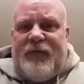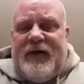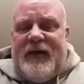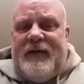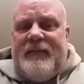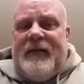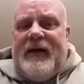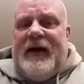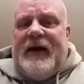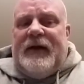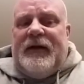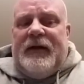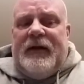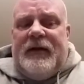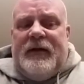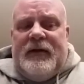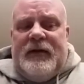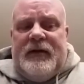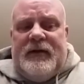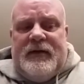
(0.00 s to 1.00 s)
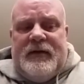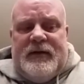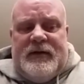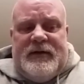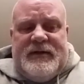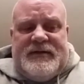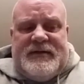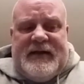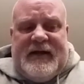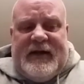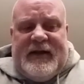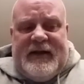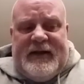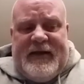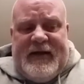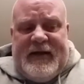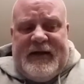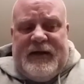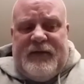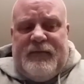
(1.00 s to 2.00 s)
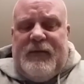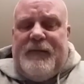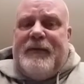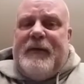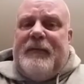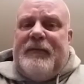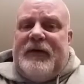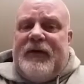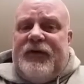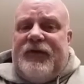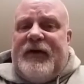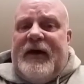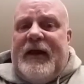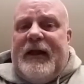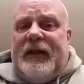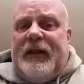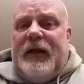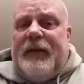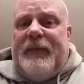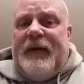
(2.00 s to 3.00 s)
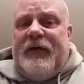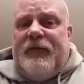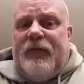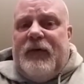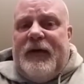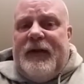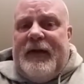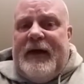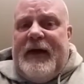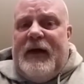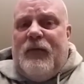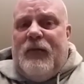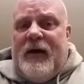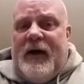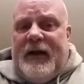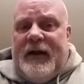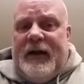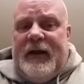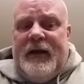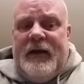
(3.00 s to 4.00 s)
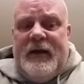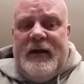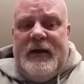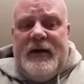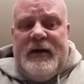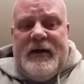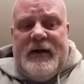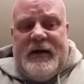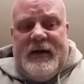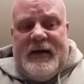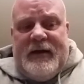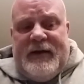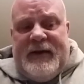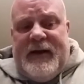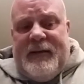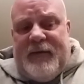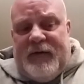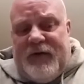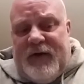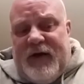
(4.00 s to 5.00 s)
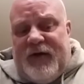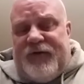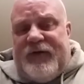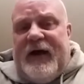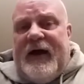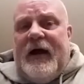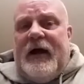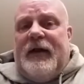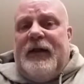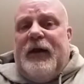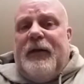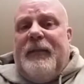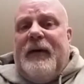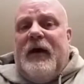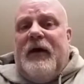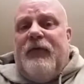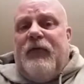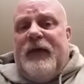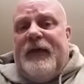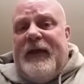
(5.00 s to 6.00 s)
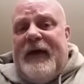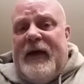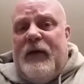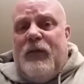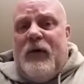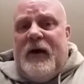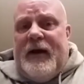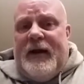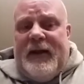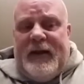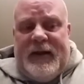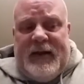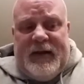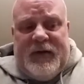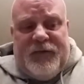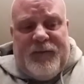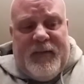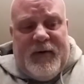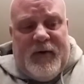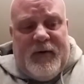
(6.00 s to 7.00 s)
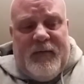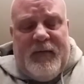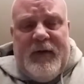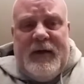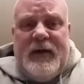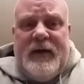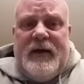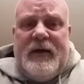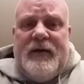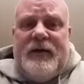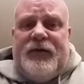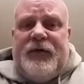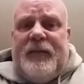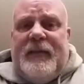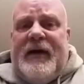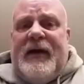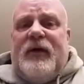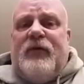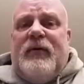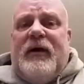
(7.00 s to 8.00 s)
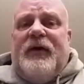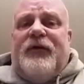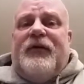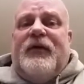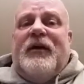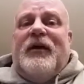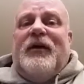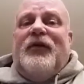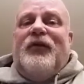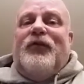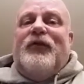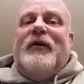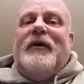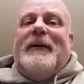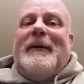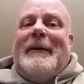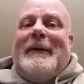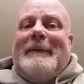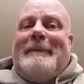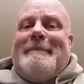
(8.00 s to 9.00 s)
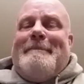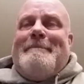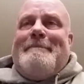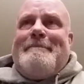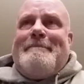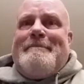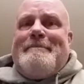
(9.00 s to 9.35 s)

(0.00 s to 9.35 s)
friend of mine said that the Republicans got a little bit of what they wanted, and Democrats got a little bit of what they wanted in this bill. So my question is, so